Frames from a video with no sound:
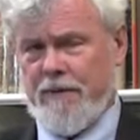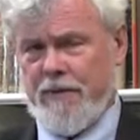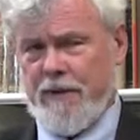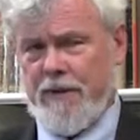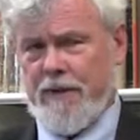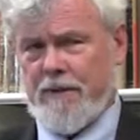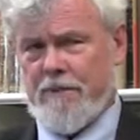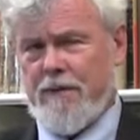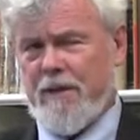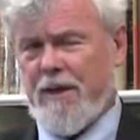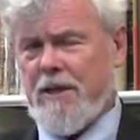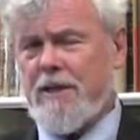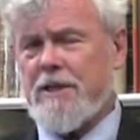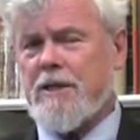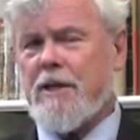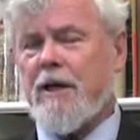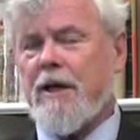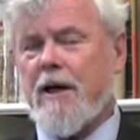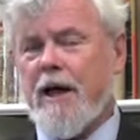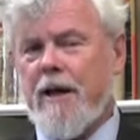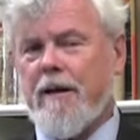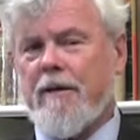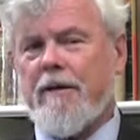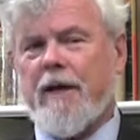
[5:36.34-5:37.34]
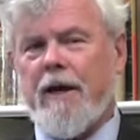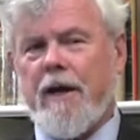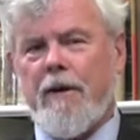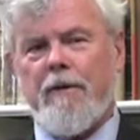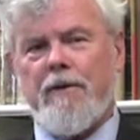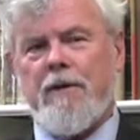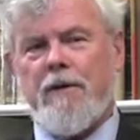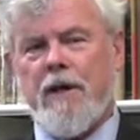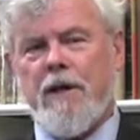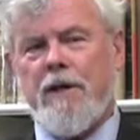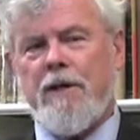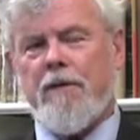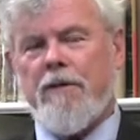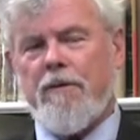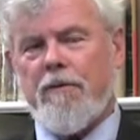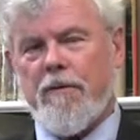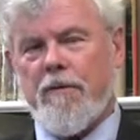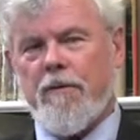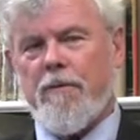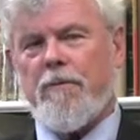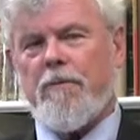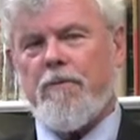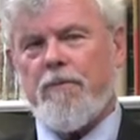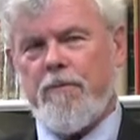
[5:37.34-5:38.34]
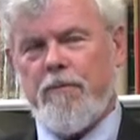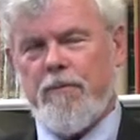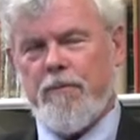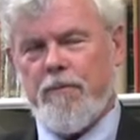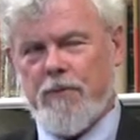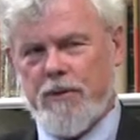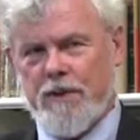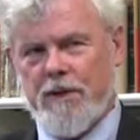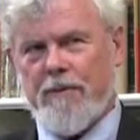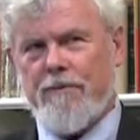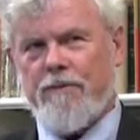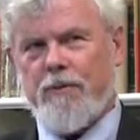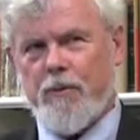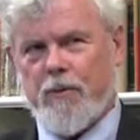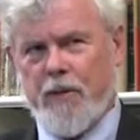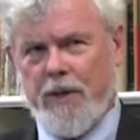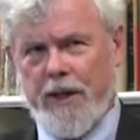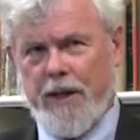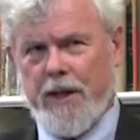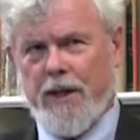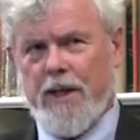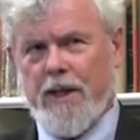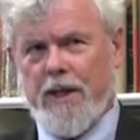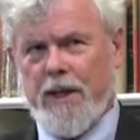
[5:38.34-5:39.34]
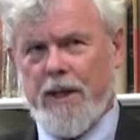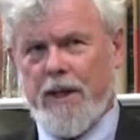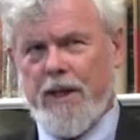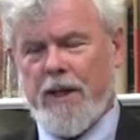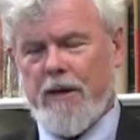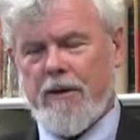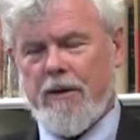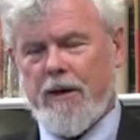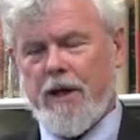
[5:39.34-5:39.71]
of things. Well, he's the kind of guy who doesn't throw stuff away. Yeah.